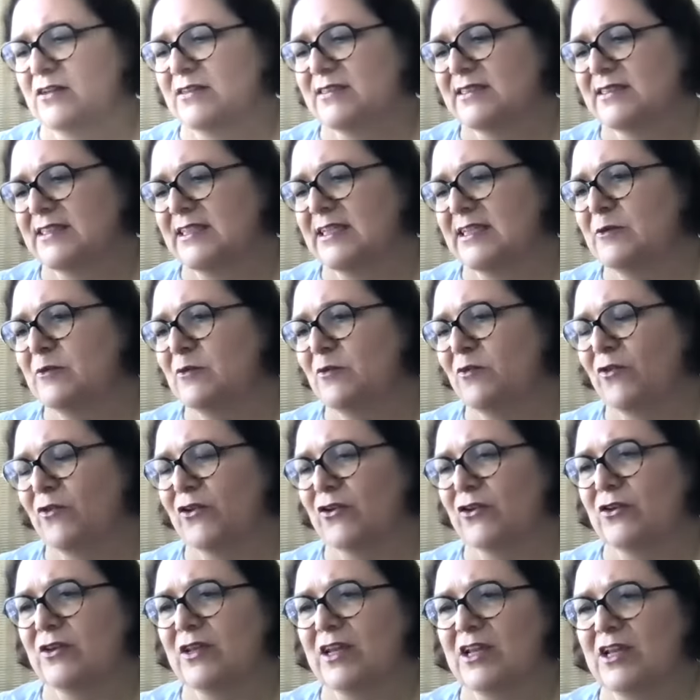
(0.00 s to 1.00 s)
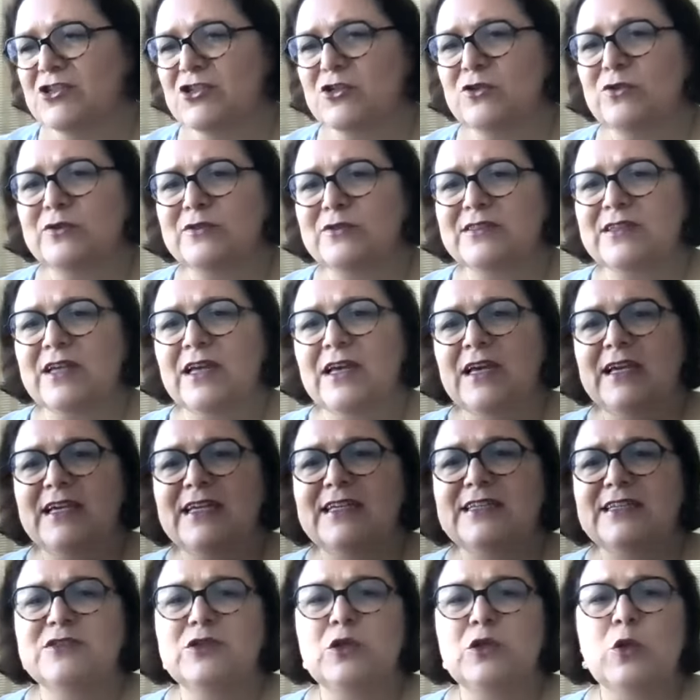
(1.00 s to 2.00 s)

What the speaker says: scheme for the nationals is a